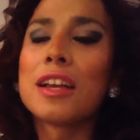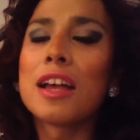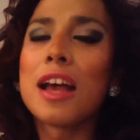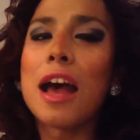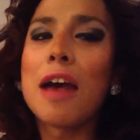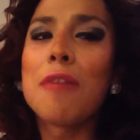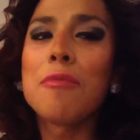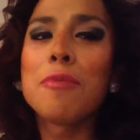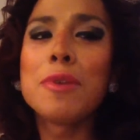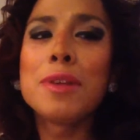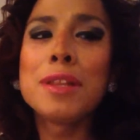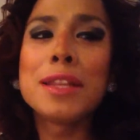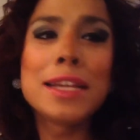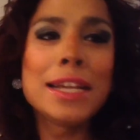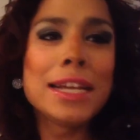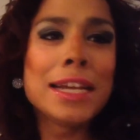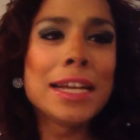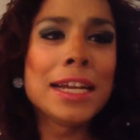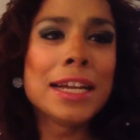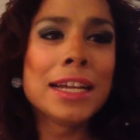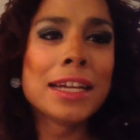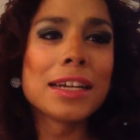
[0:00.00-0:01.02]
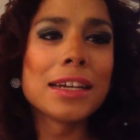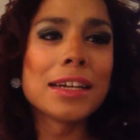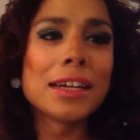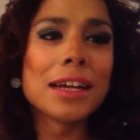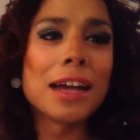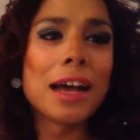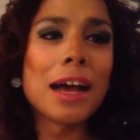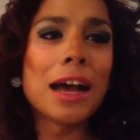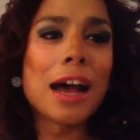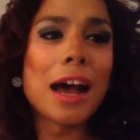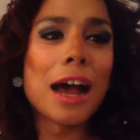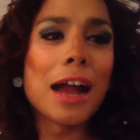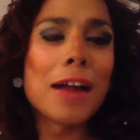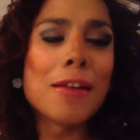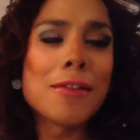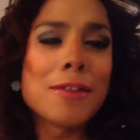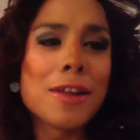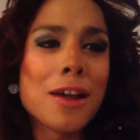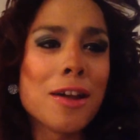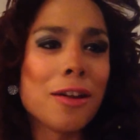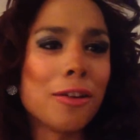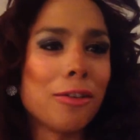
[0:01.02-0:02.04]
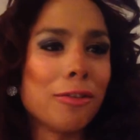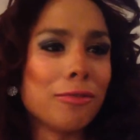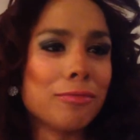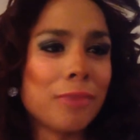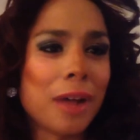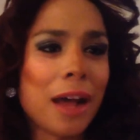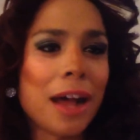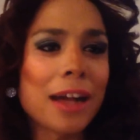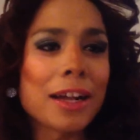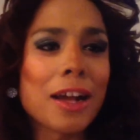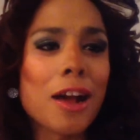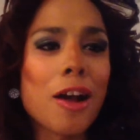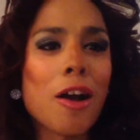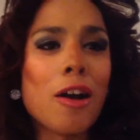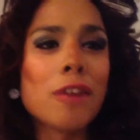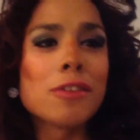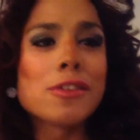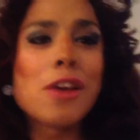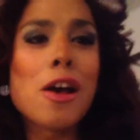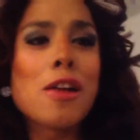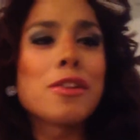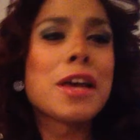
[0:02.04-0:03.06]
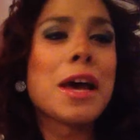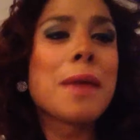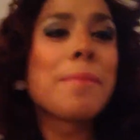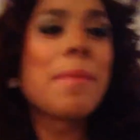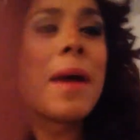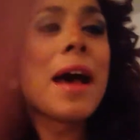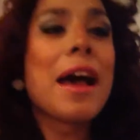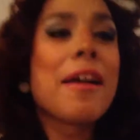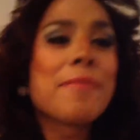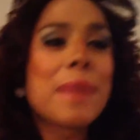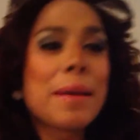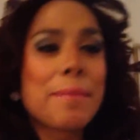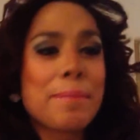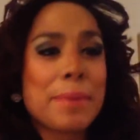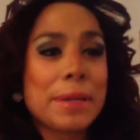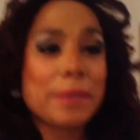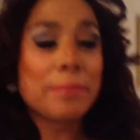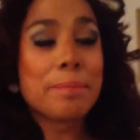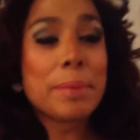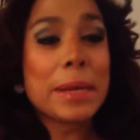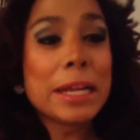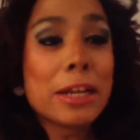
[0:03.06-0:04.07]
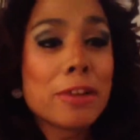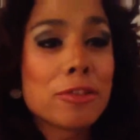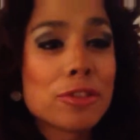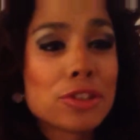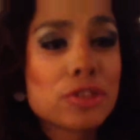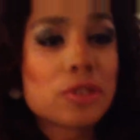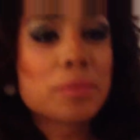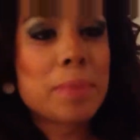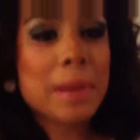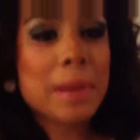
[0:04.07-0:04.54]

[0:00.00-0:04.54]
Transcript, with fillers: I really, I don't know. I got all dolled up. I have my Be- Beetlejuice